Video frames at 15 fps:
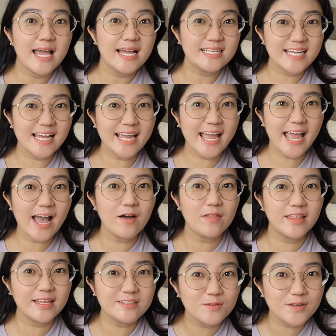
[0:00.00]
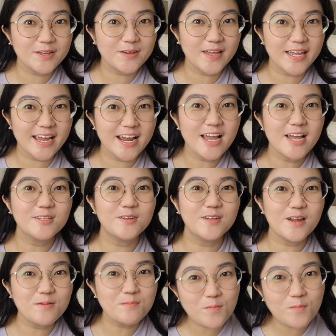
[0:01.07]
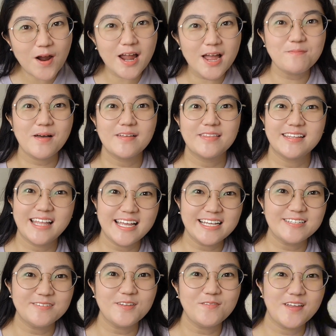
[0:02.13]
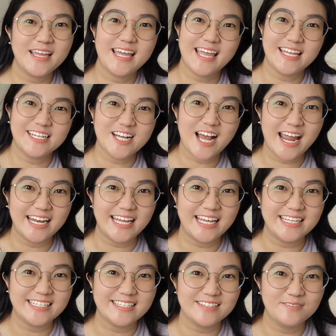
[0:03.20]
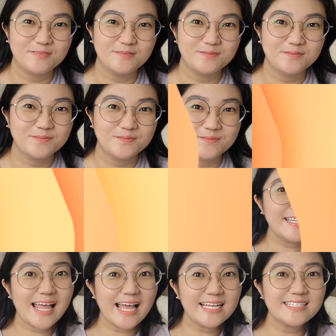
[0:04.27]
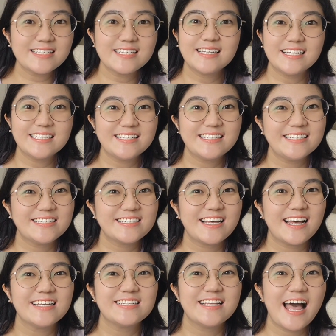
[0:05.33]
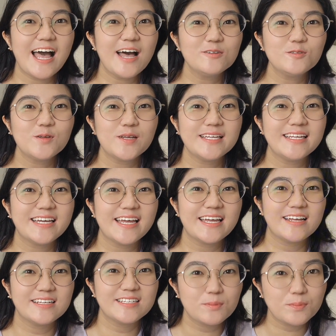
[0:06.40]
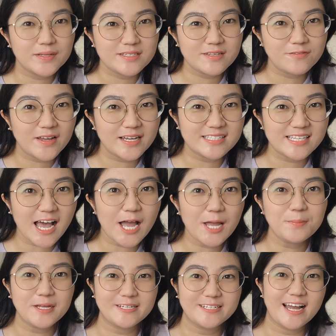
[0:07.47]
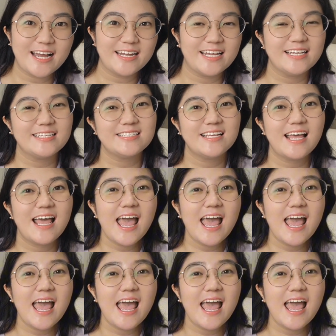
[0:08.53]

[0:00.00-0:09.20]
Check out this video here to learn more about the days of the week in Chinese. Next, let's discuss how to indicate a specific time in Chinese.